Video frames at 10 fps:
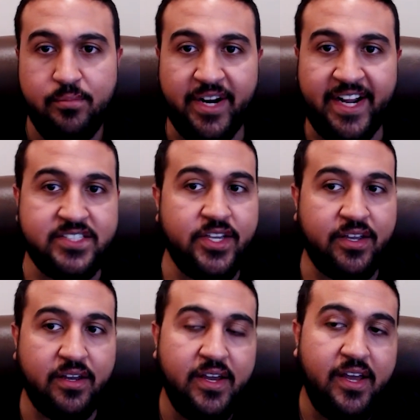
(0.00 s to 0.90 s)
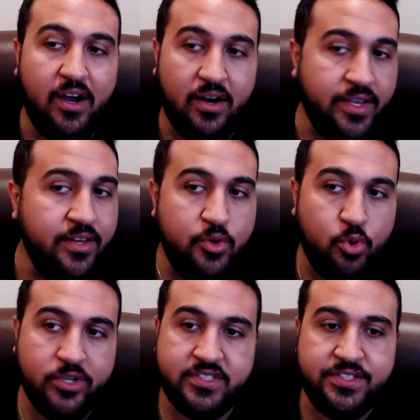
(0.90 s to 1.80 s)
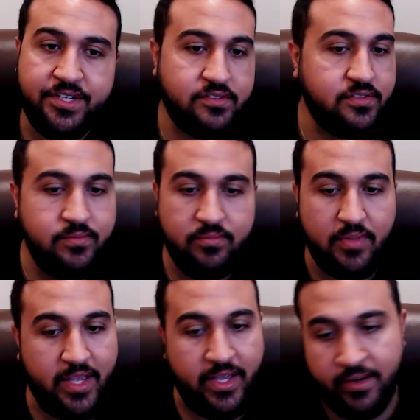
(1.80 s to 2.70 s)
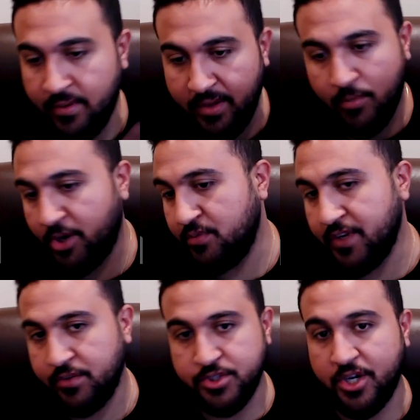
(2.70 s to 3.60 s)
But I guess like in your seat and MarketVector's,